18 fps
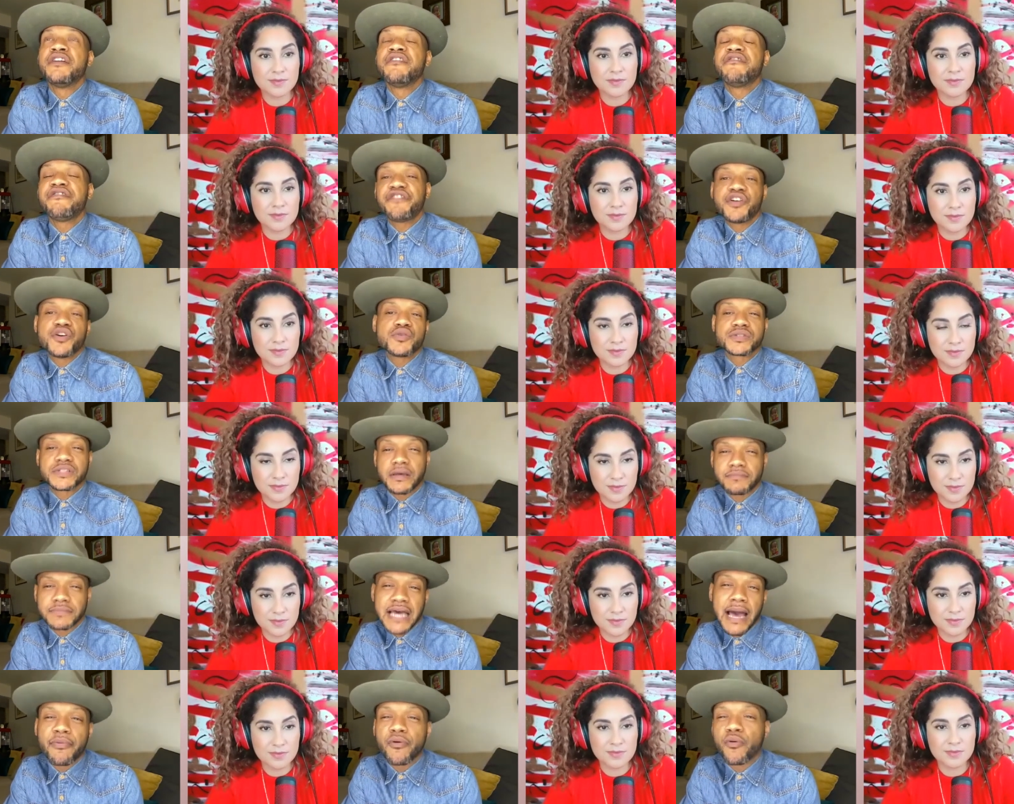Speaker 1: feel some
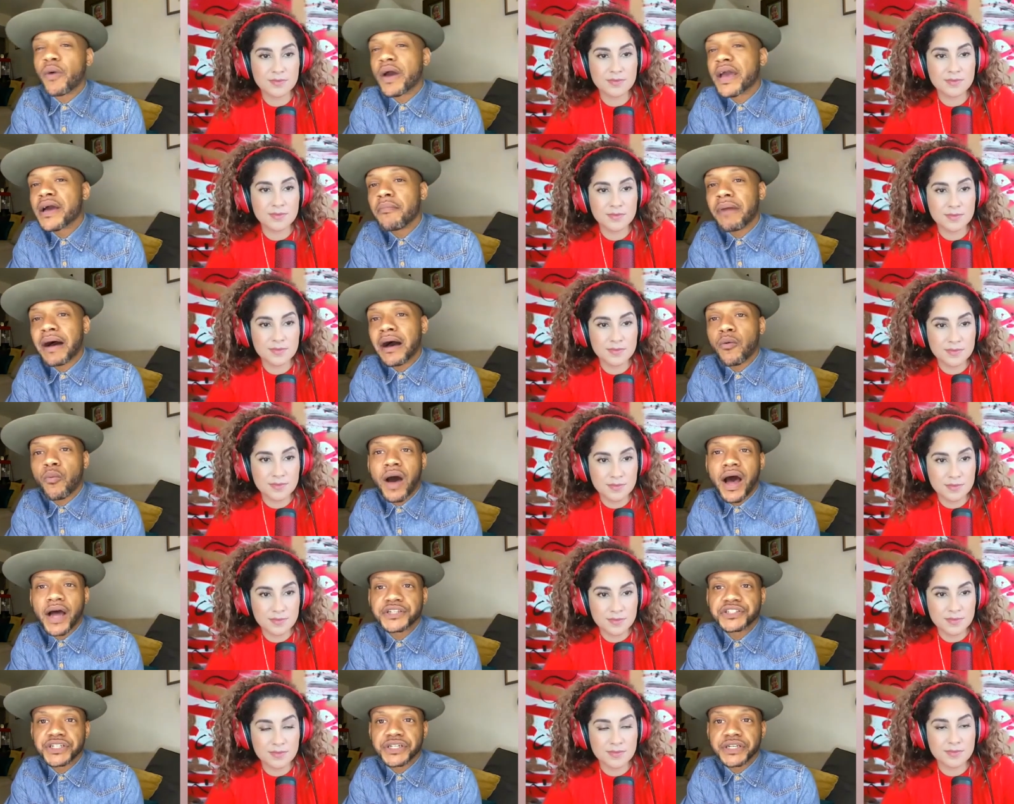type of way about
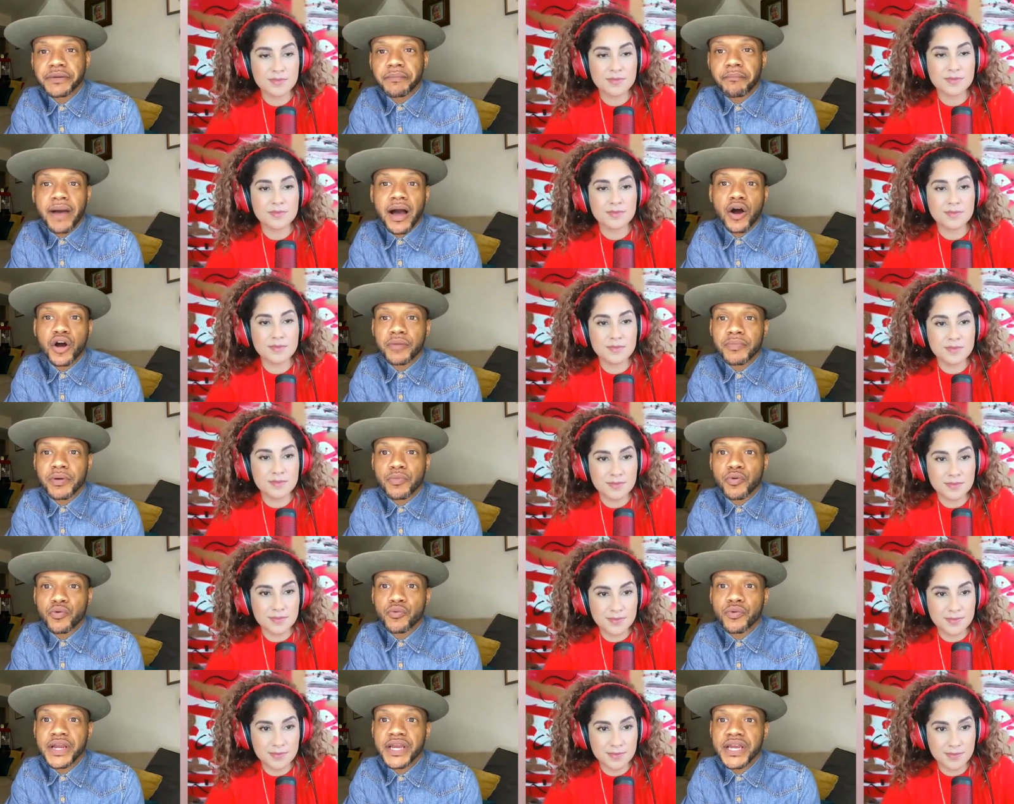watching malcolm and
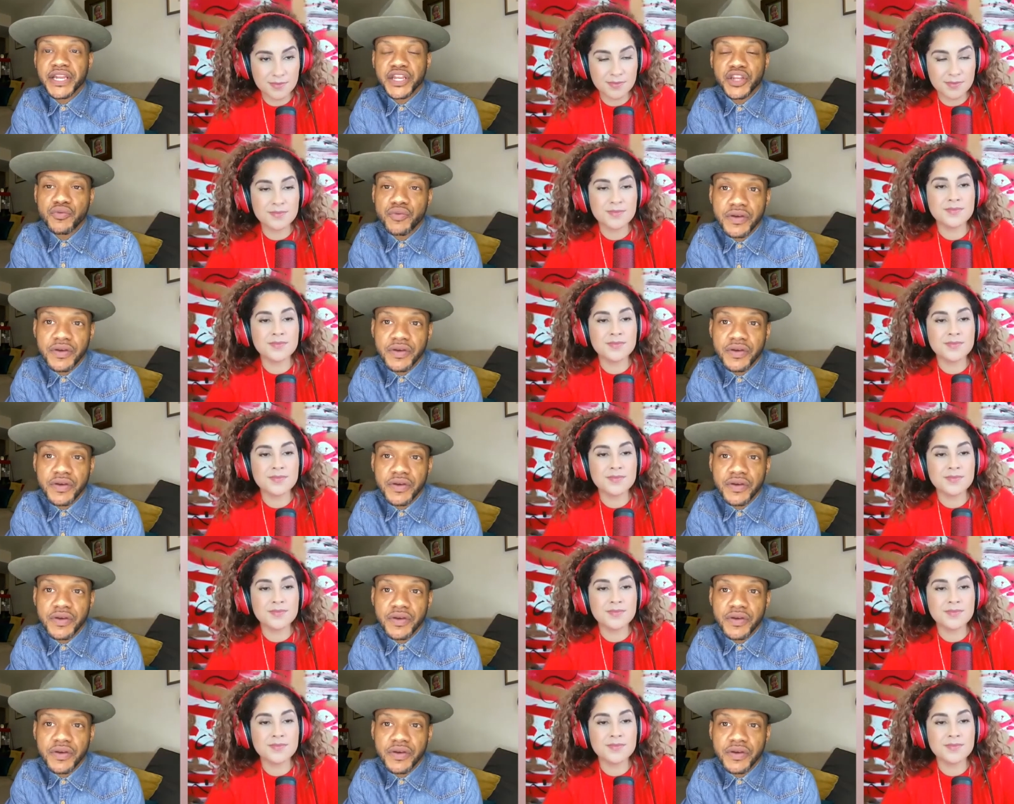marie and you mm-hmm.